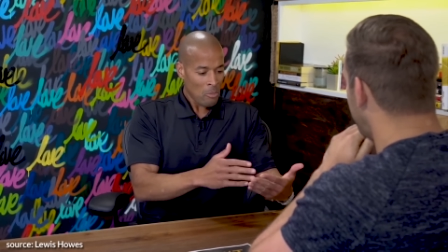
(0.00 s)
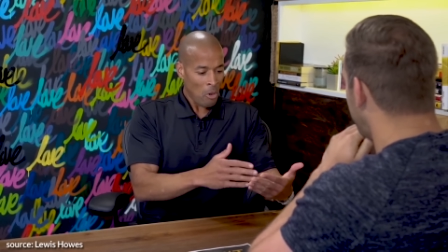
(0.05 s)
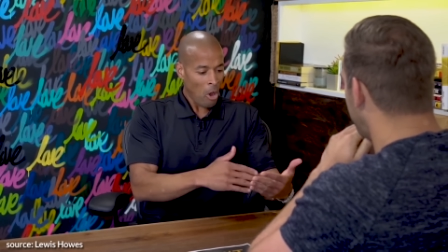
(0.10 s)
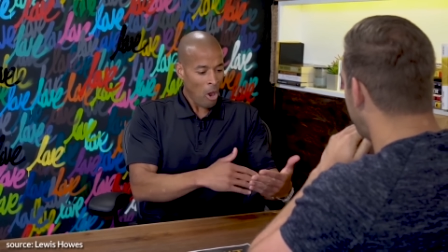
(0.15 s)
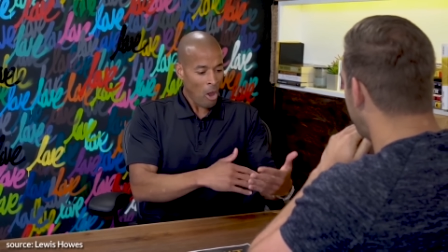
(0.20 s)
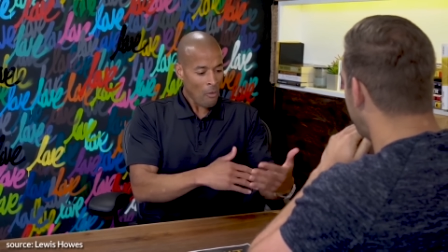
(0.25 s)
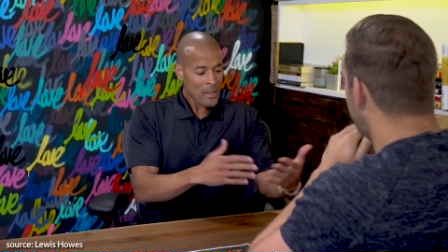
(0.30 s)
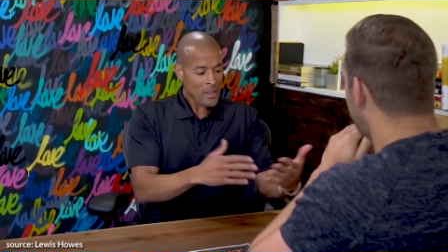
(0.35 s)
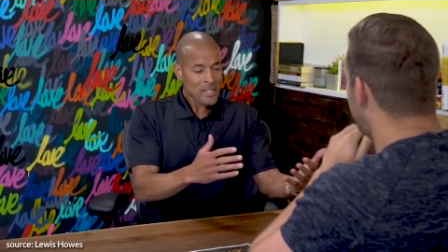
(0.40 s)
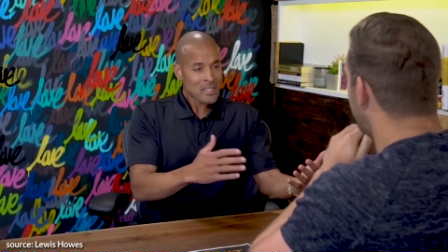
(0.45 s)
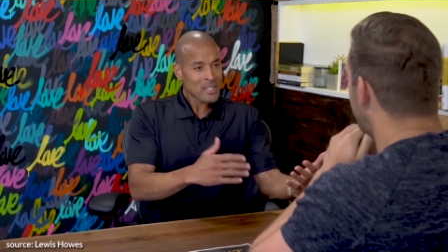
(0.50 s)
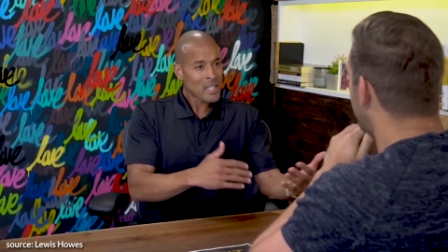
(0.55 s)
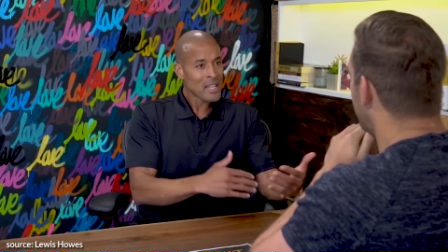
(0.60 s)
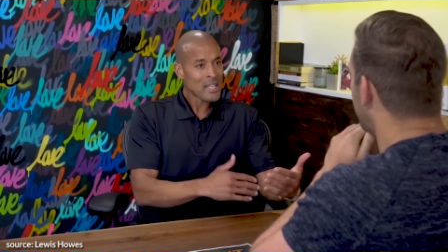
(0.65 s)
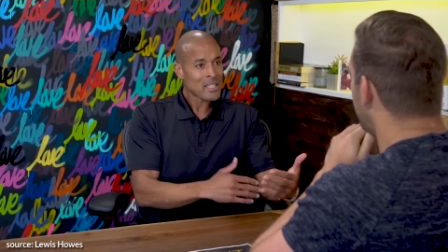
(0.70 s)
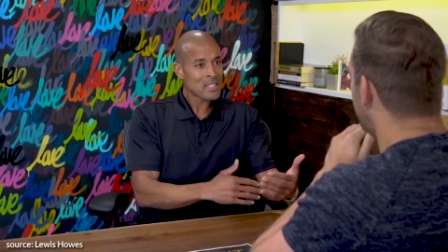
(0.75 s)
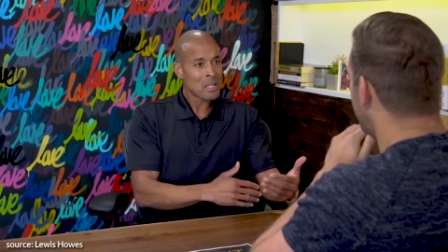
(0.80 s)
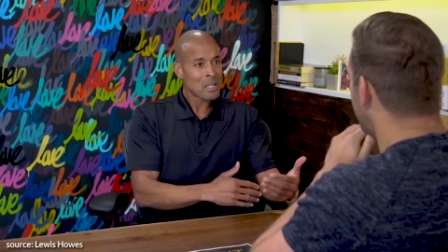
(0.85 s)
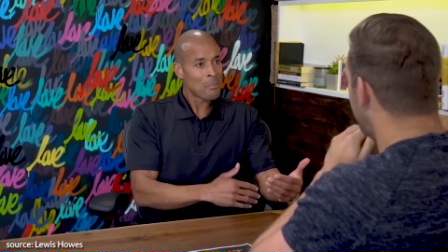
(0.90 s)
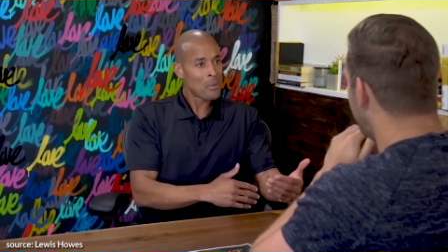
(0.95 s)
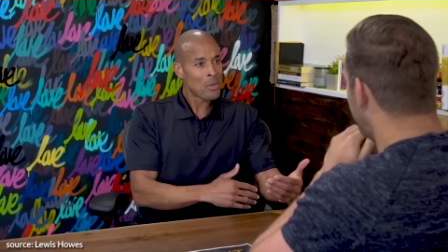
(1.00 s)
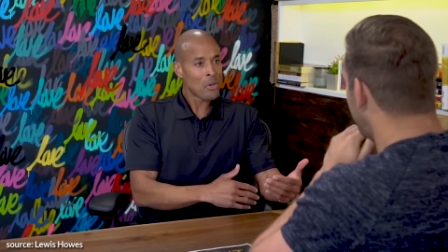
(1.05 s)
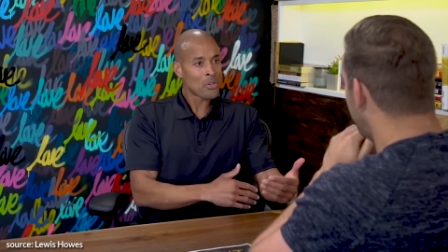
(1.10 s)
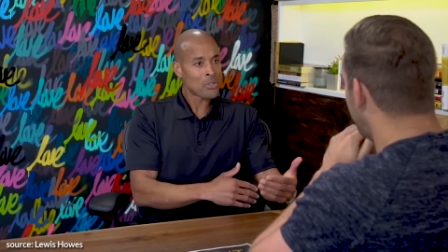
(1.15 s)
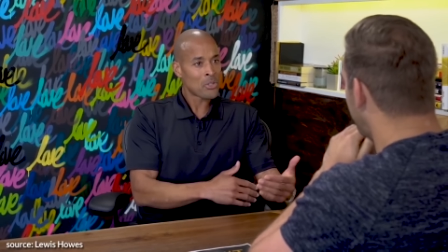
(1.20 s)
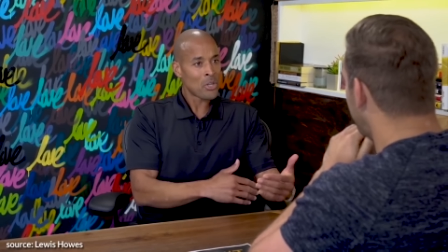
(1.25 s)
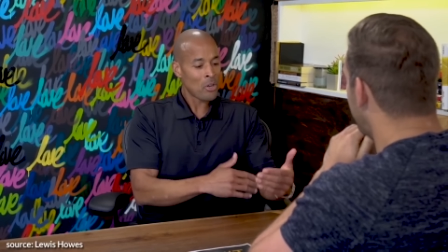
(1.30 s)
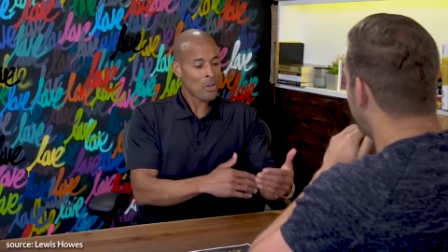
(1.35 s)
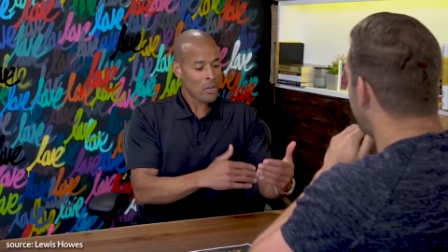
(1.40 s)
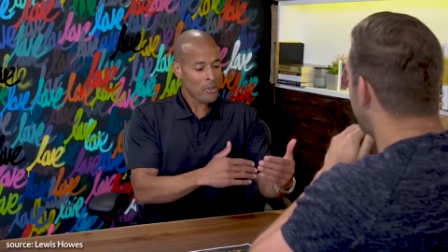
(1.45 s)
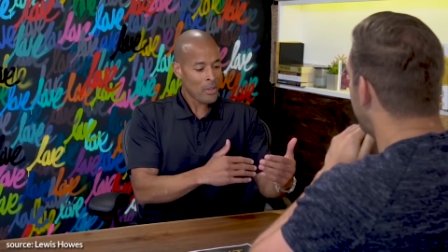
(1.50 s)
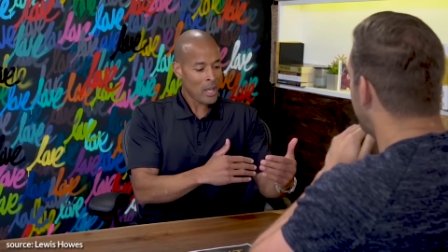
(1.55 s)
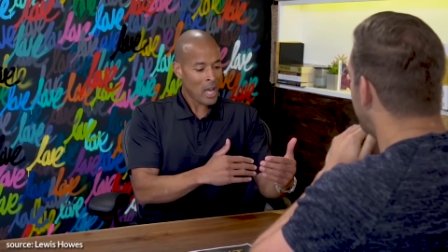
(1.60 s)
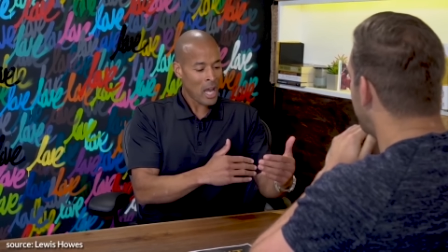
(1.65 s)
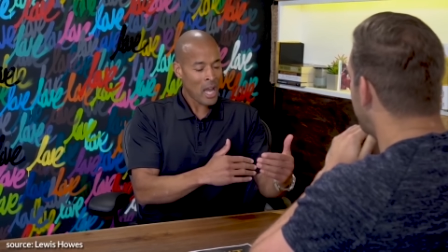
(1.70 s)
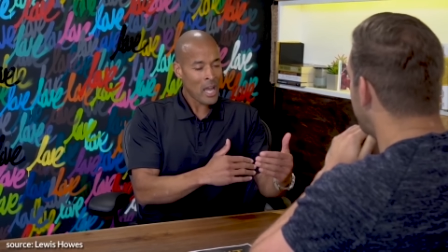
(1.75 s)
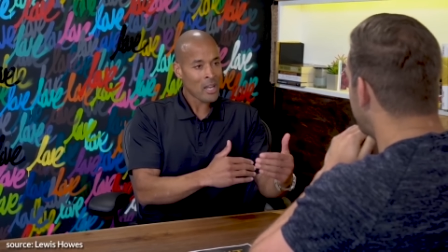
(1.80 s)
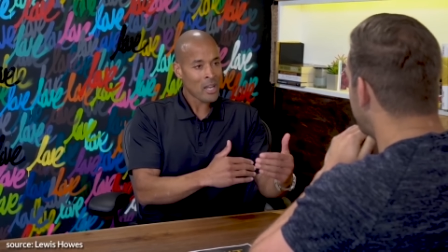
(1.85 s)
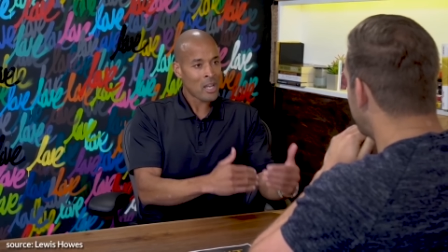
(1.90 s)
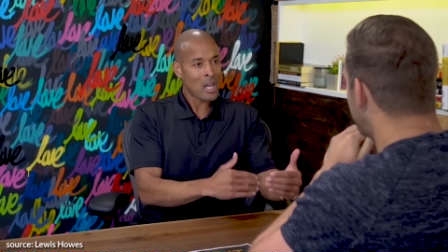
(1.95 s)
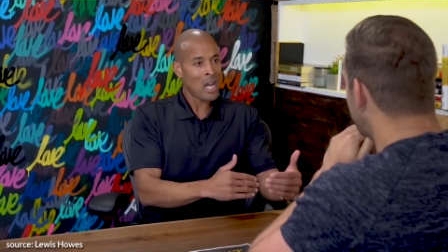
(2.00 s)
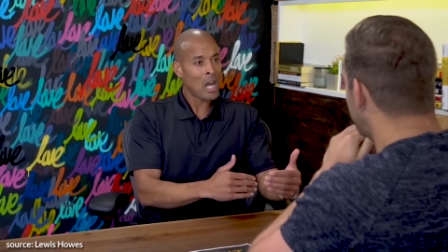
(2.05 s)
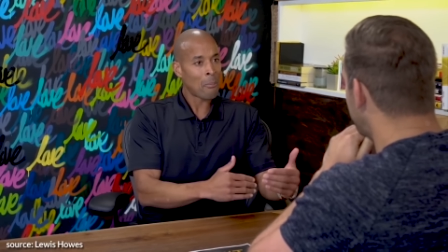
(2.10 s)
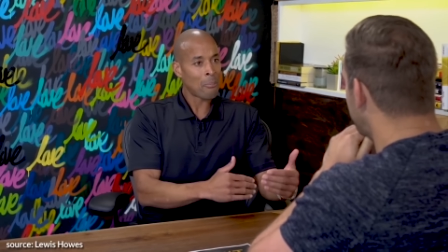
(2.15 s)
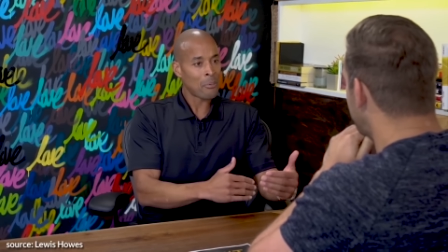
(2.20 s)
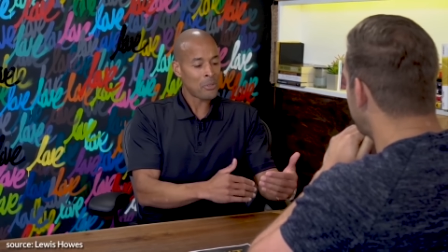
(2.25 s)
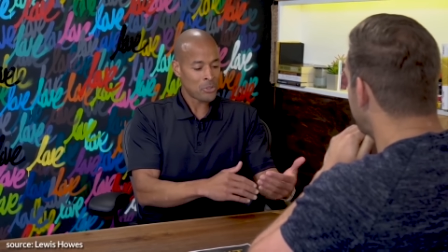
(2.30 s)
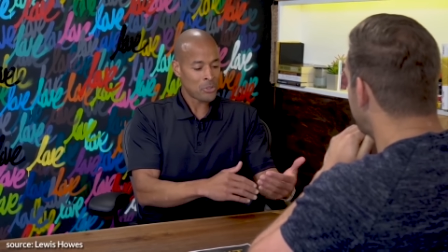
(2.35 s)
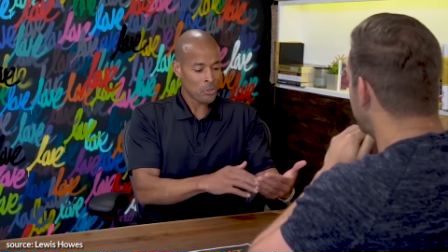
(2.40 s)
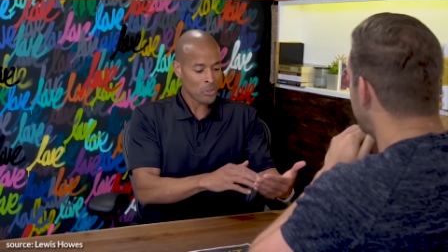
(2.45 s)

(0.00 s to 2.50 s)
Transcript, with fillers: all these things in the military that I accomplished.